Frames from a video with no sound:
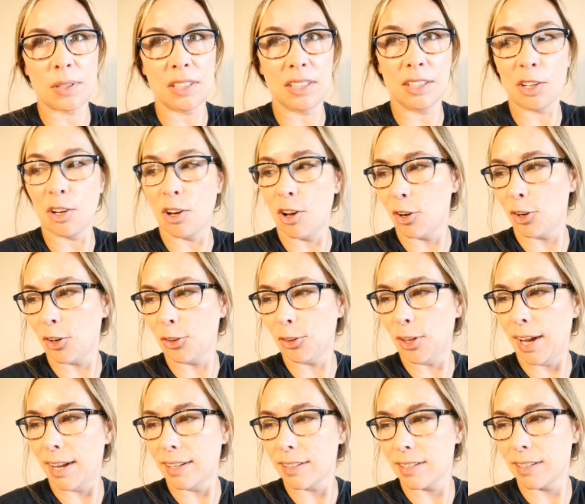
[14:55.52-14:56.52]
I need to conquer
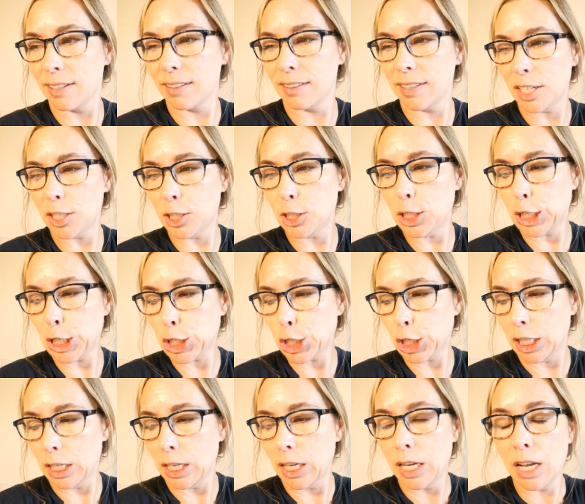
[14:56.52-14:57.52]
that, that
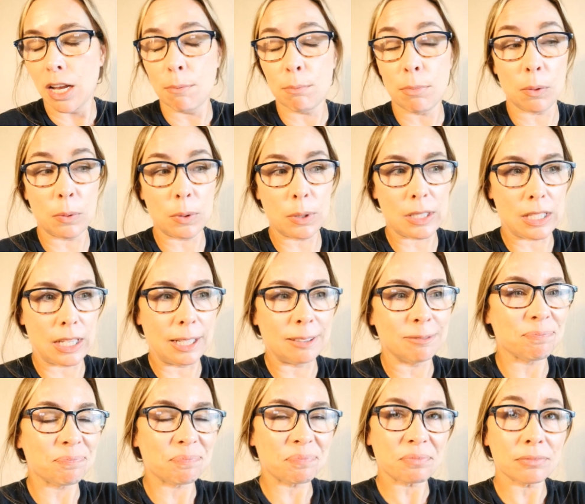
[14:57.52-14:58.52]
addiction, but we'll see.
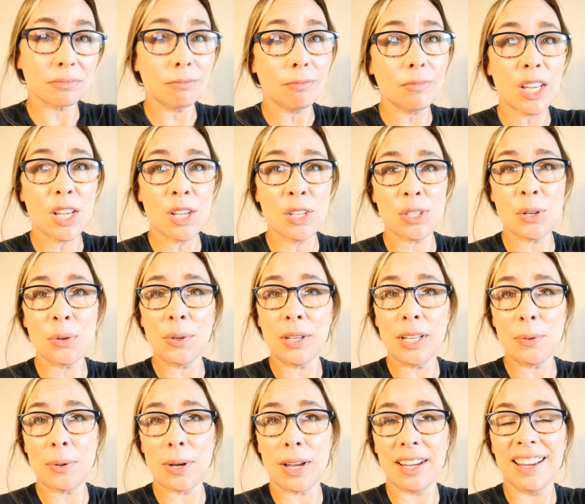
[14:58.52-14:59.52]
So
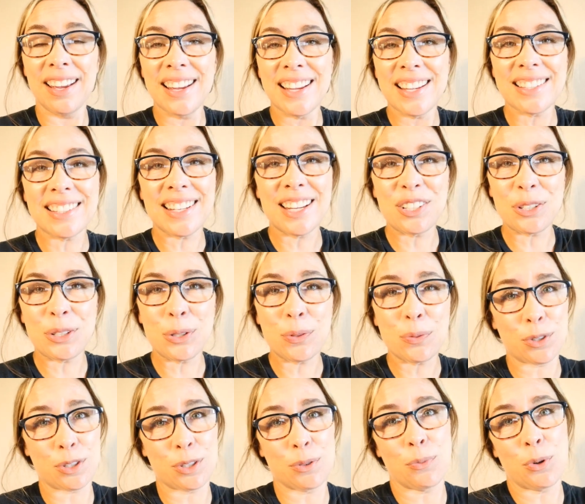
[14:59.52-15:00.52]
anyway, stay tuned
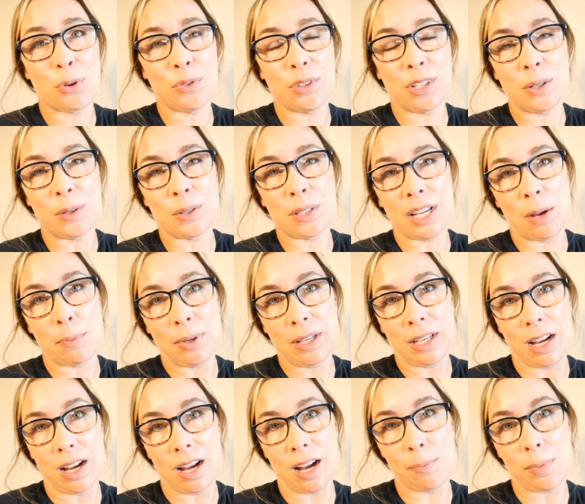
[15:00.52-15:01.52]
for some more videos
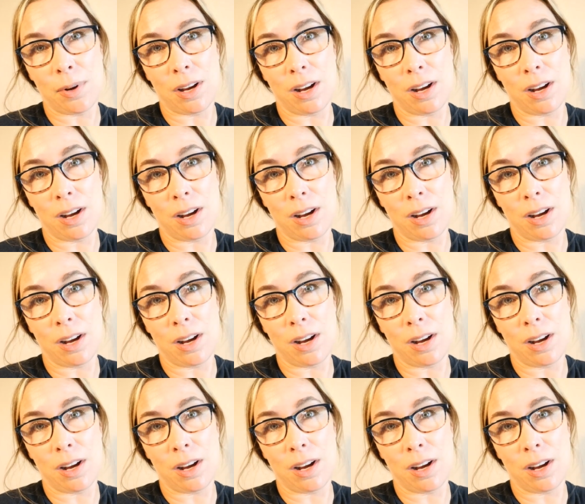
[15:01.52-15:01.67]
coming up